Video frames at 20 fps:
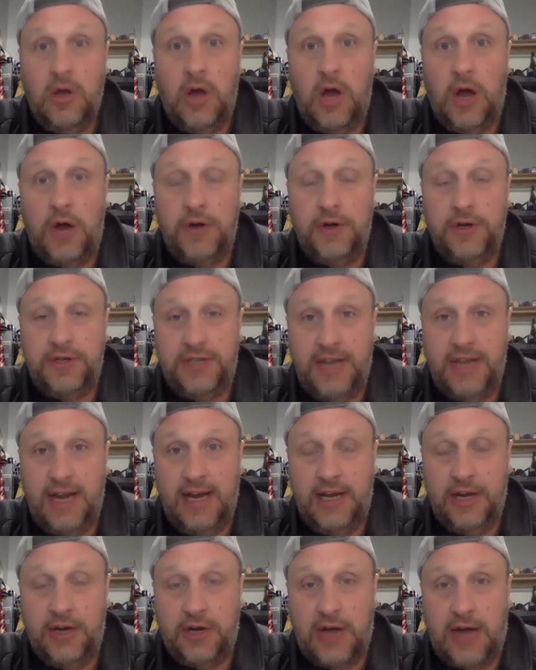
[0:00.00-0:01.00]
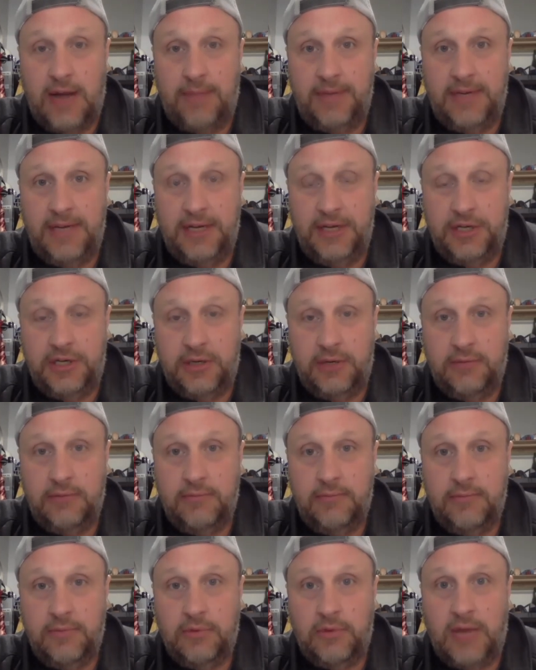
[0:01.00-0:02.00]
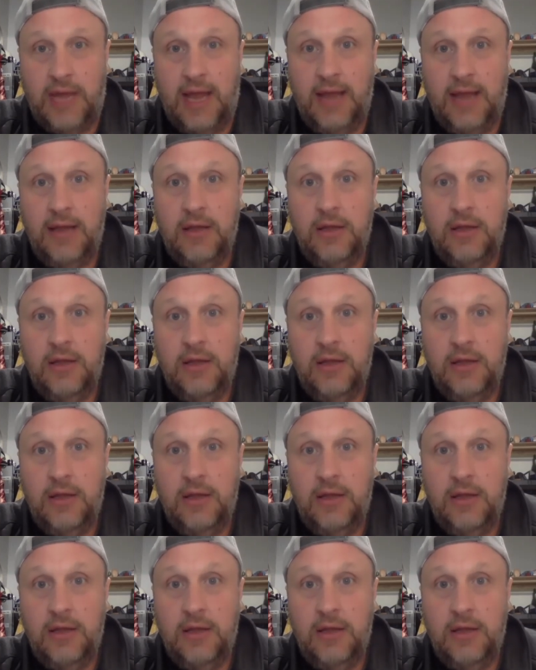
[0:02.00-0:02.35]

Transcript: understanding your competition. Okay.